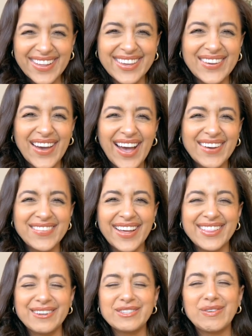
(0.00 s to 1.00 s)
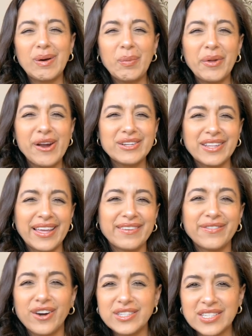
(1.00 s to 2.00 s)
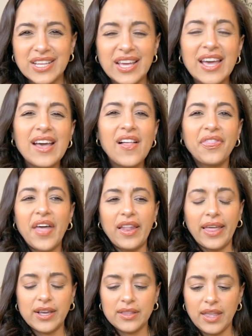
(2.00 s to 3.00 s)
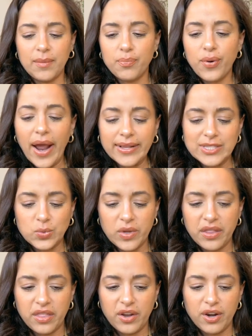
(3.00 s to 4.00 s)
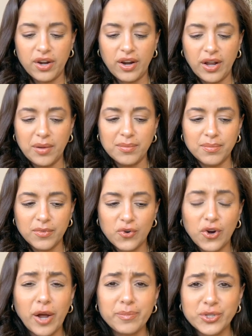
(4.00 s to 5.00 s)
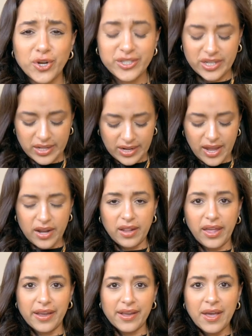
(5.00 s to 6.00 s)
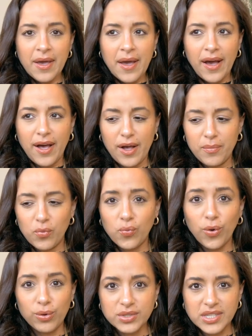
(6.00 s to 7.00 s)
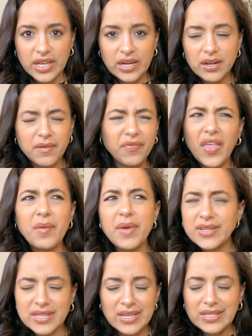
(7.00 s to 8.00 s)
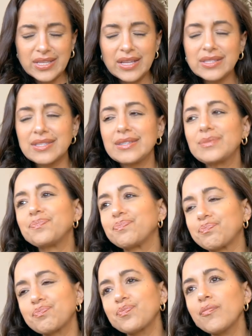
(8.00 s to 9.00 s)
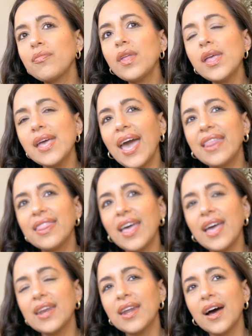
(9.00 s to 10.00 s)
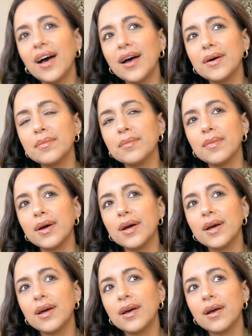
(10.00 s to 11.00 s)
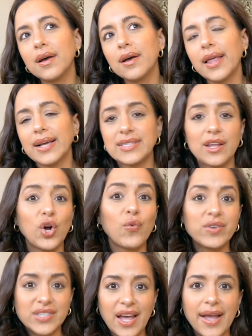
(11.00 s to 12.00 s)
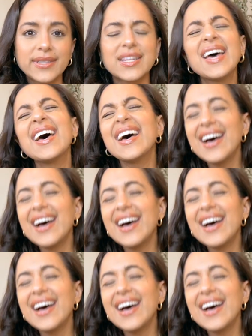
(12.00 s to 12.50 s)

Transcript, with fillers: Like you have like those football players and like varsity that like they practice with their um, crop shirts and it kind of like um, rolls in, if that makes any sense. And then, um, like I said, oversized.